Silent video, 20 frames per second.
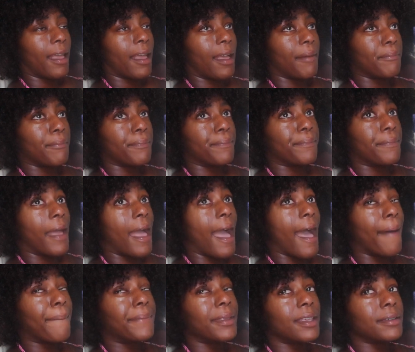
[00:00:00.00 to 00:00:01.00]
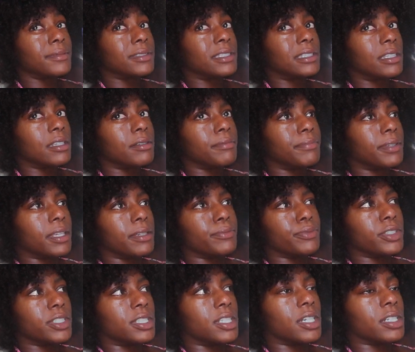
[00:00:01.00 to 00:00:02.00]
I'm happy I'm still being
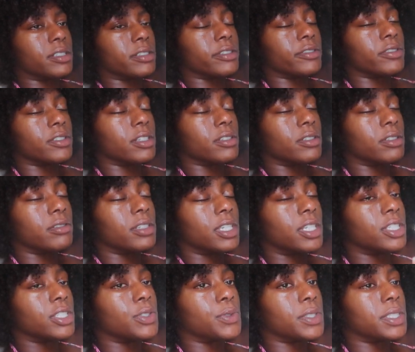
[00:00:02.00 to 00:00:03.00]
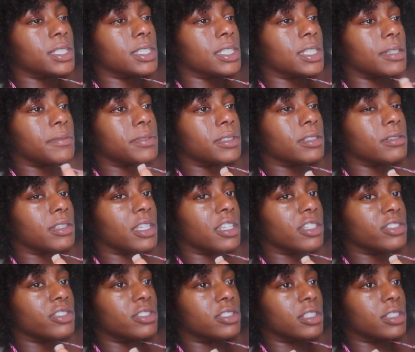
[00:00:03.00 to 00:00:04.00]
productive, though. Don't get it twisted. I'm still
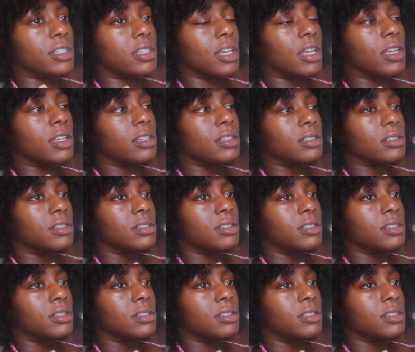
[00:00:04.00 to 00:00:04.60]
getting shit done.